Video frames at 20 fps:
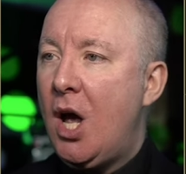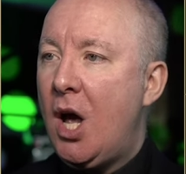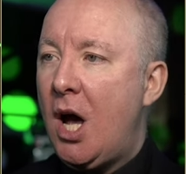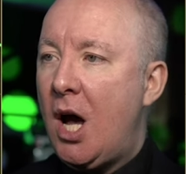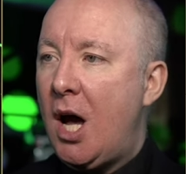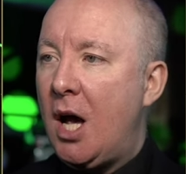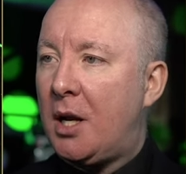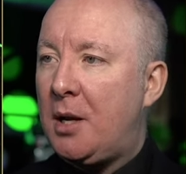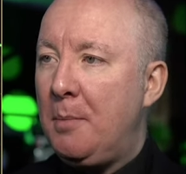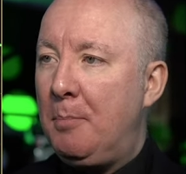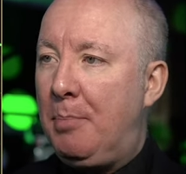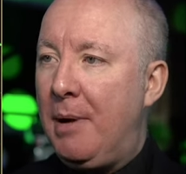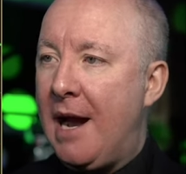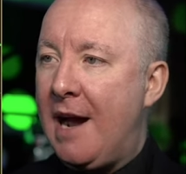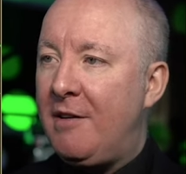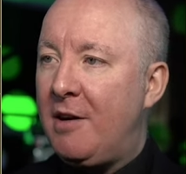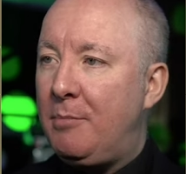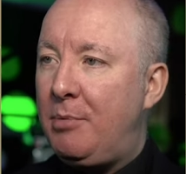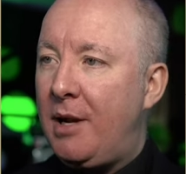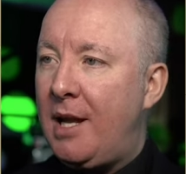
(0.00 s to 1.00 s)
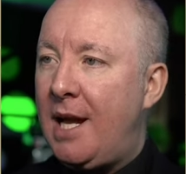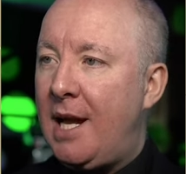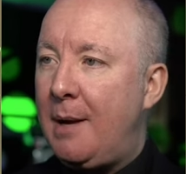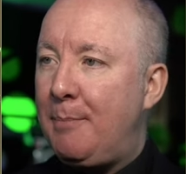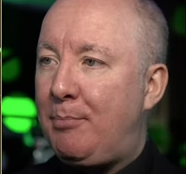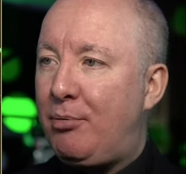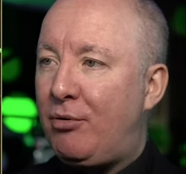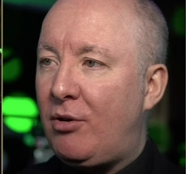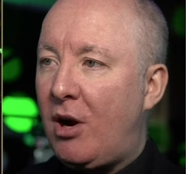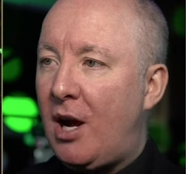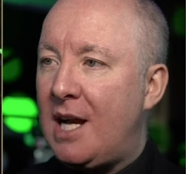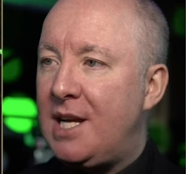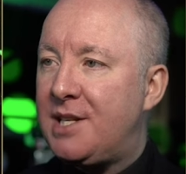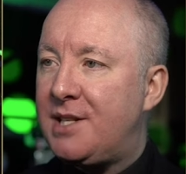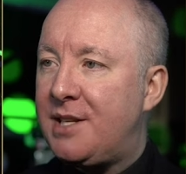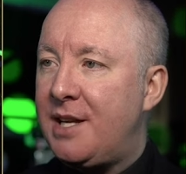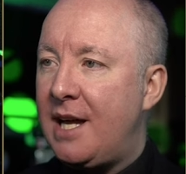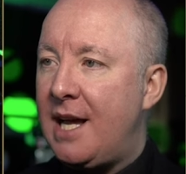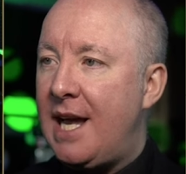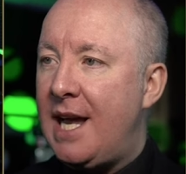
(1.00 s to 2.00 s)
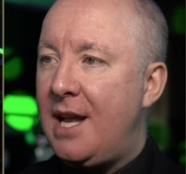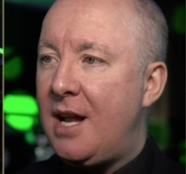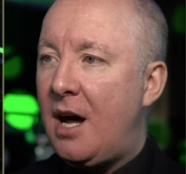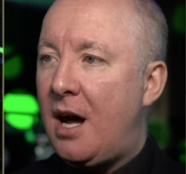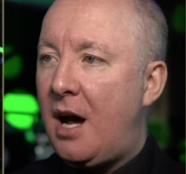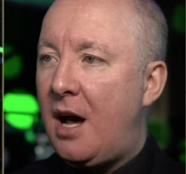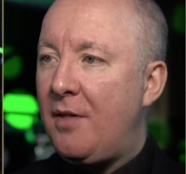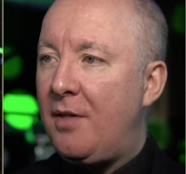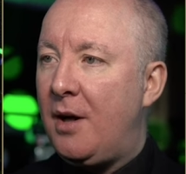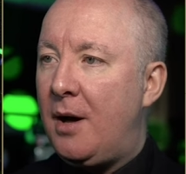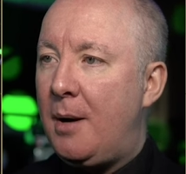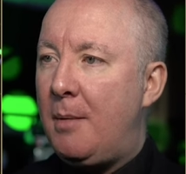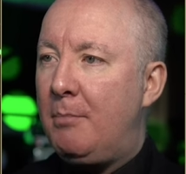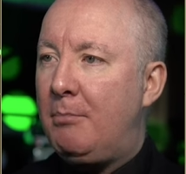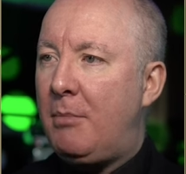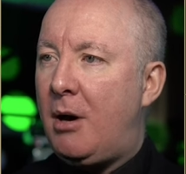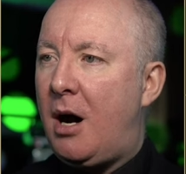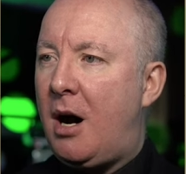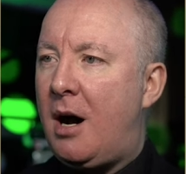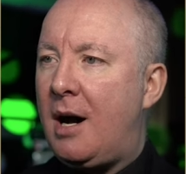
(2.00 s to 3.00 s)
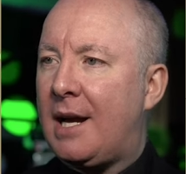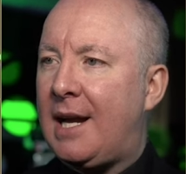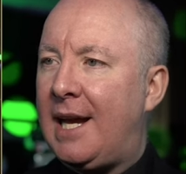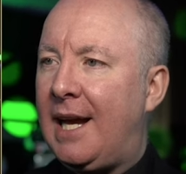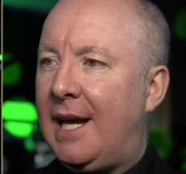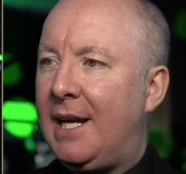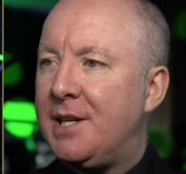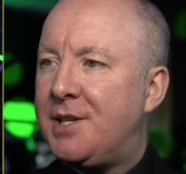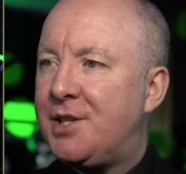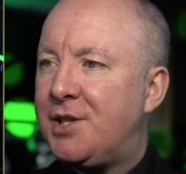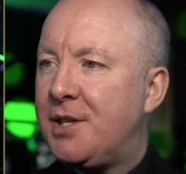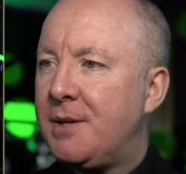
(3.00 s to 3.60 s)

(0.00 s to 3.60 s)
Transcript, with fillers: comparably priced in other markets.